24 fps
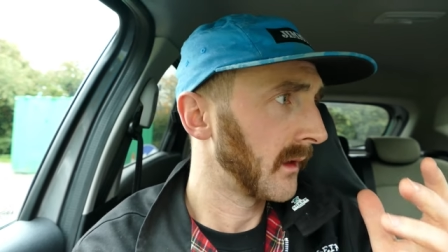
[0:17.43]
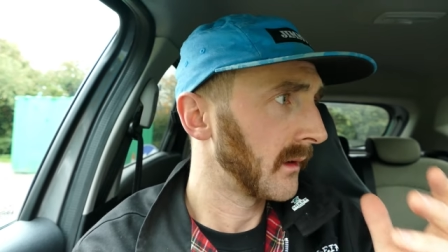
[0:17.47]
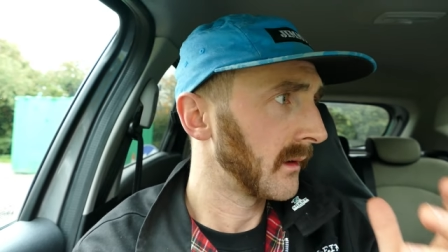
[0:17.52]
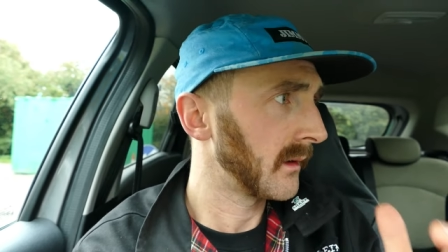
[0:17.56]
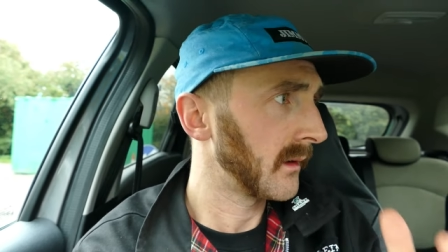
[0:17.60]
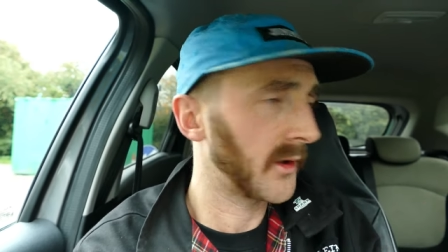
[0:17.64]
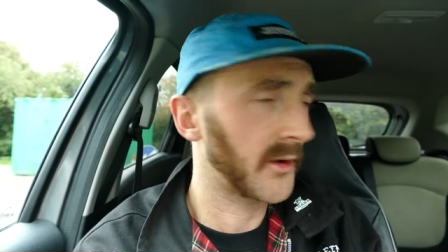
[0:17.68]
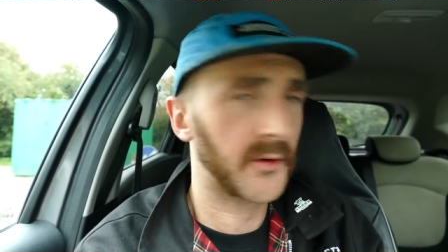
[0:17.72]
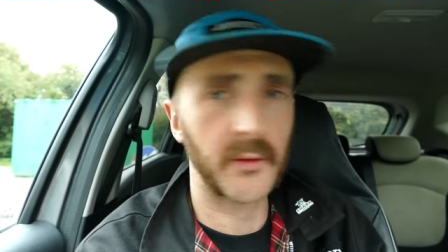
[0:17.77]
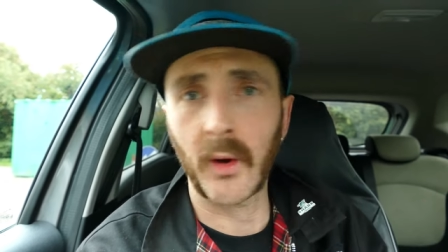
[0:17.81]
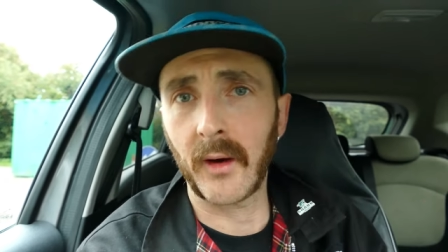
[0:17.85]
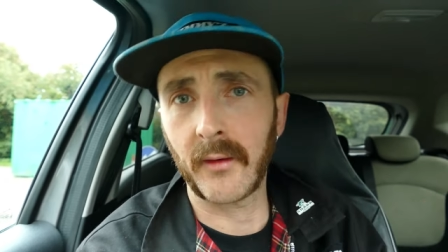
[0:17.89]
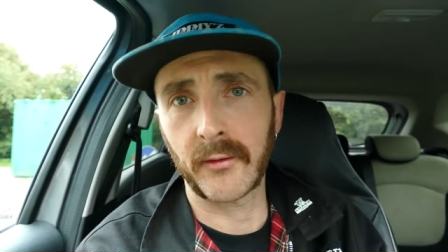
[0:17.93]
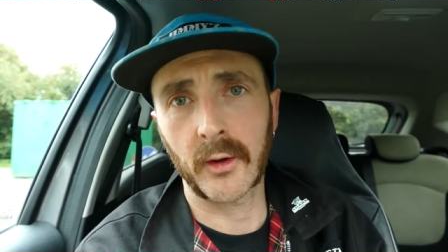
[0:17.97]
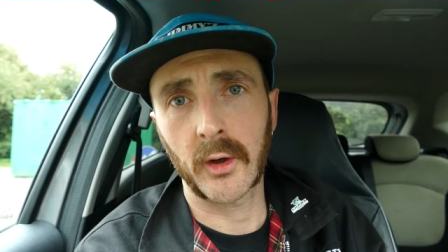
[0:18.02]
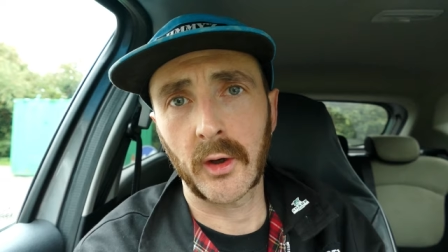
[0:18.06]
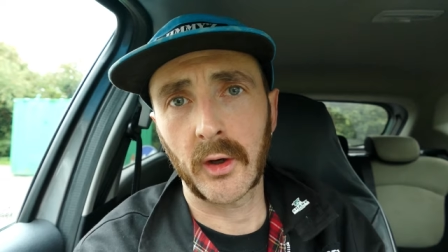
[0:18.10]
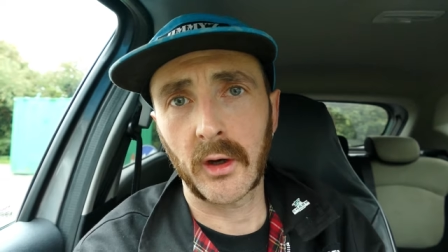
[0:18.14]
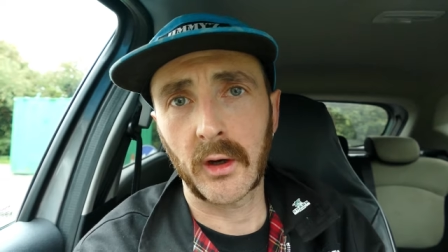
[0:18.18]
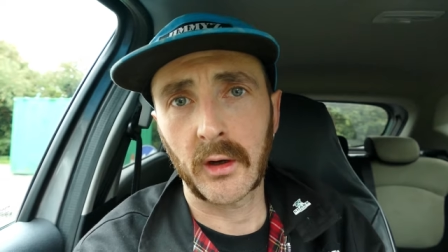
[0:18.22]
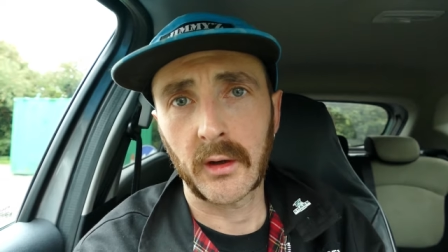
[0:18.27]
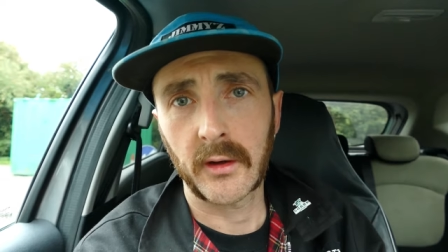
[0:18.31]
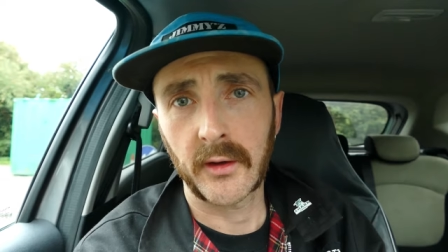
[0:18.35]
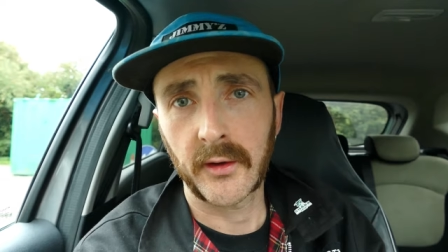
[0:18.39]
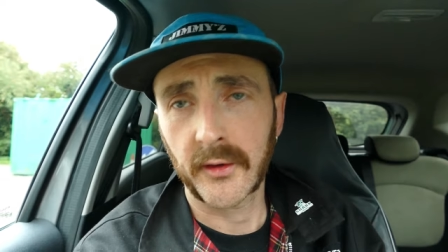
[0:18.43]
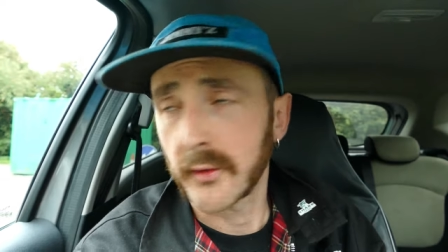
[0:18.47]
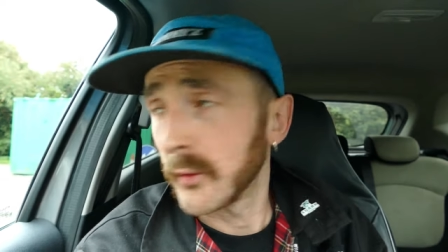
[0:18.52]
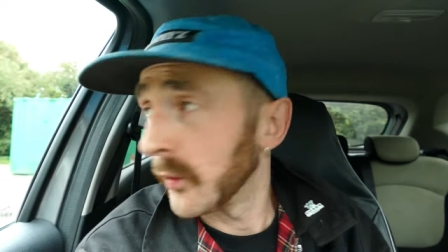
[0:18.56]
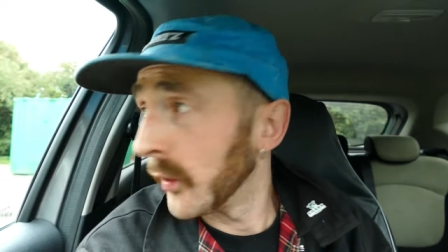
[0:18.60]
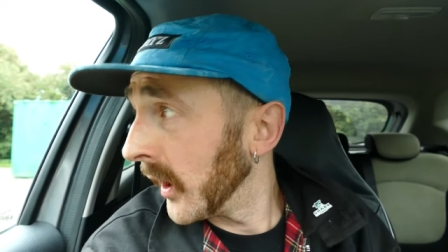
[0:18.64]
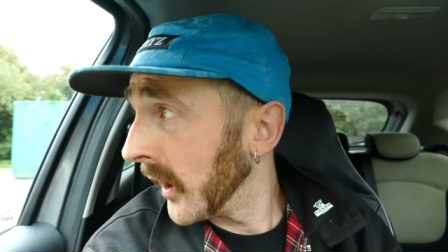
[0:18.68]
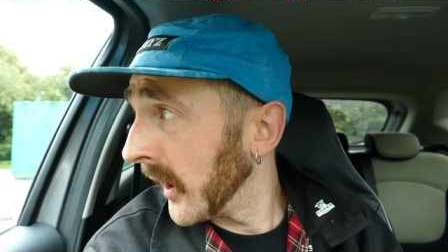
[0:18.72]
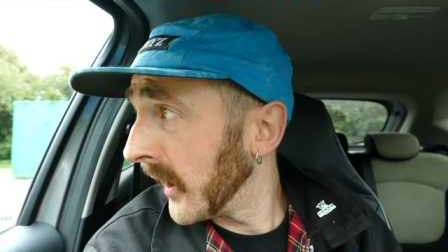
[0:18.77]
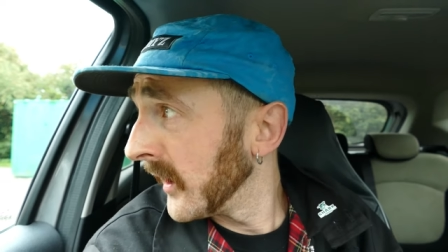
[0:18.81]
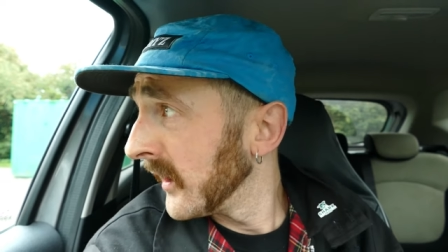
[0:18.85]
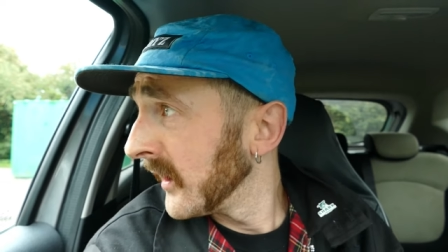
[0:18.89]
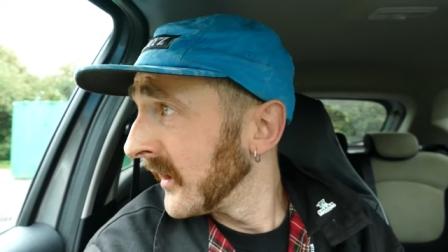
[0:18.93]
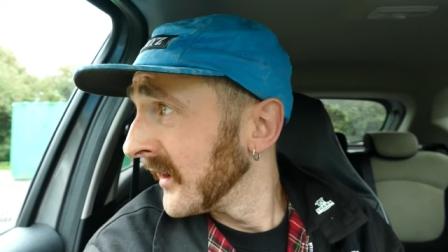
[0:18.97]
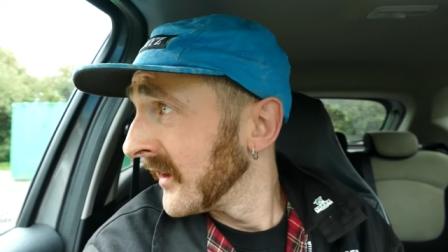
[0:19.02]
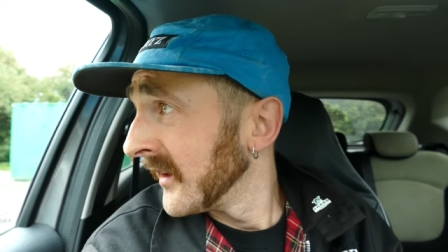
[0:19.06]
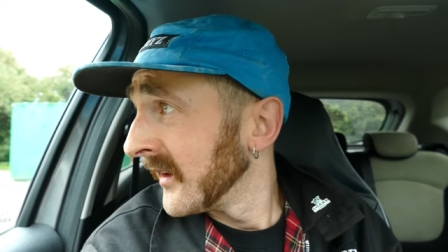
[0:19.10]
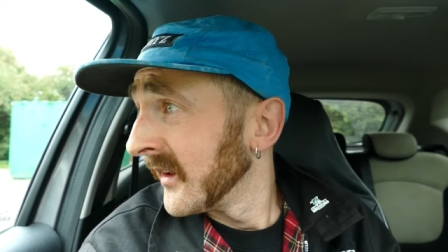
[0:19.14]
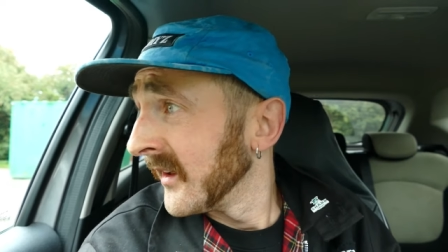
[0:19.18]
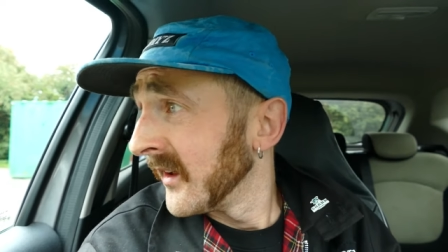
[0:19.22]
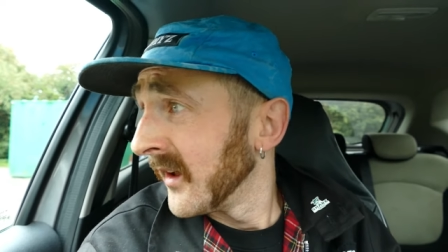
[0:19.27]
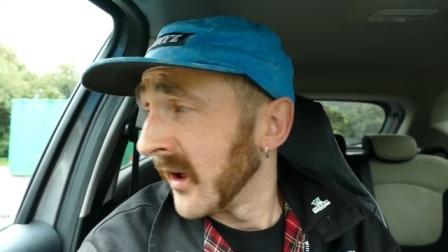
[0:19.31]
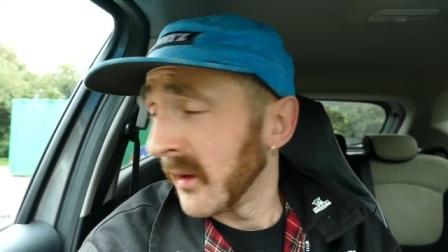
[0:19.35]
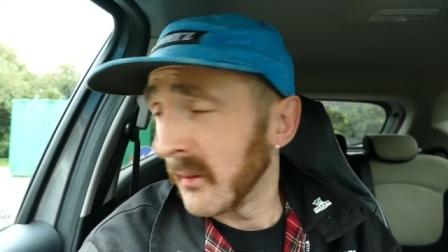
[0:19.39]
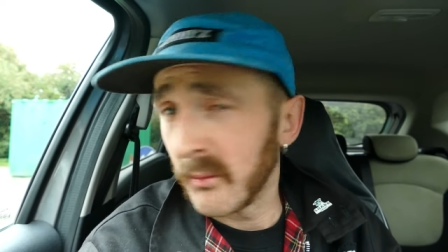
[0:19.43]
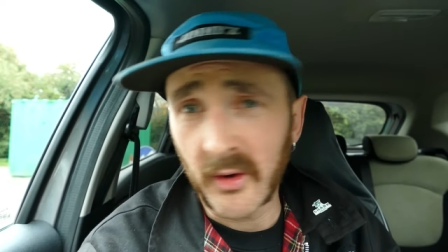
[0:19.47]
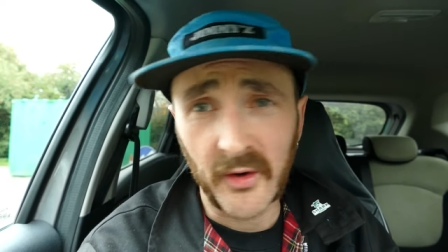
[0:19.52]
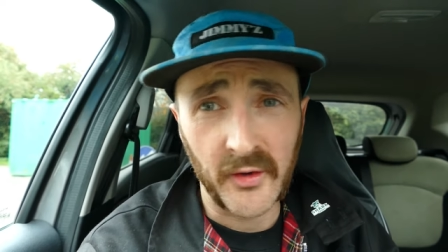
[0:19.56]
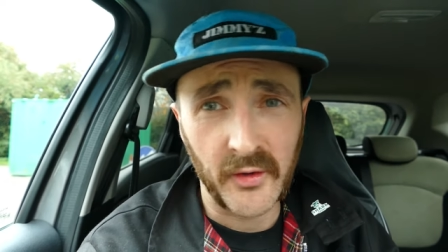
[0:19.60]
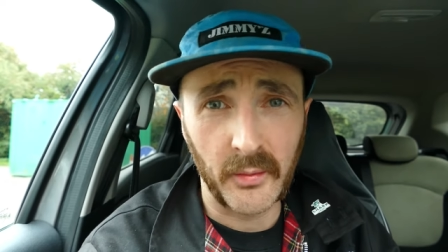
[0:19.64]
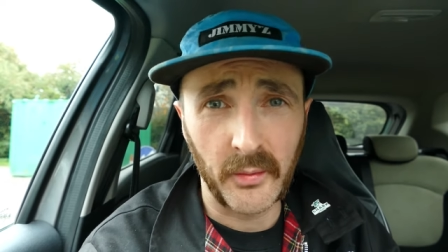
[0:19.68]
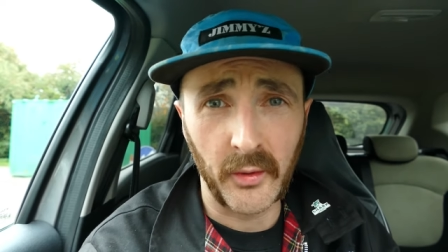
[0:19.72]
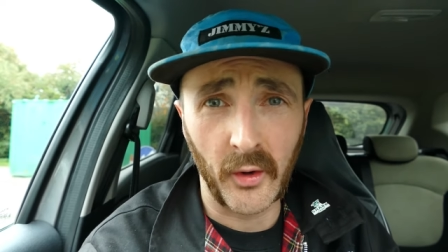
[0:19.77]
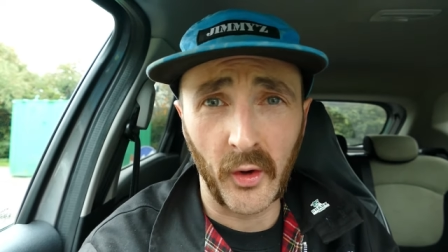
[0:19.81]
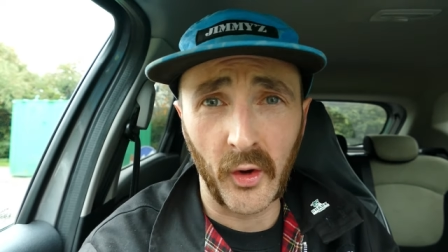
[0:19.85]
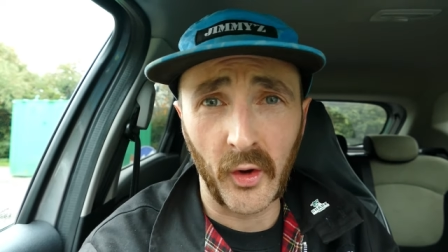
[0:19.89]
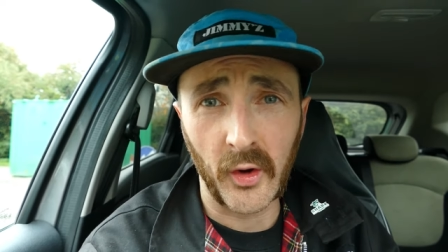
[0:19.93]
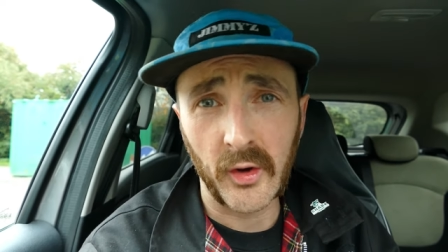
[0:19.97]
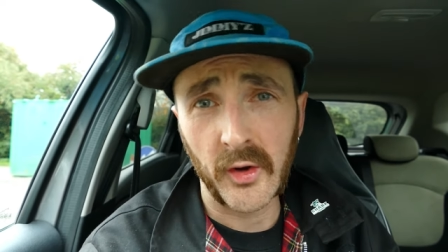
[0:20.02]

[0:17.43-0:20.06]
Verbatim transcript: let's go have a go. It's grey and miserable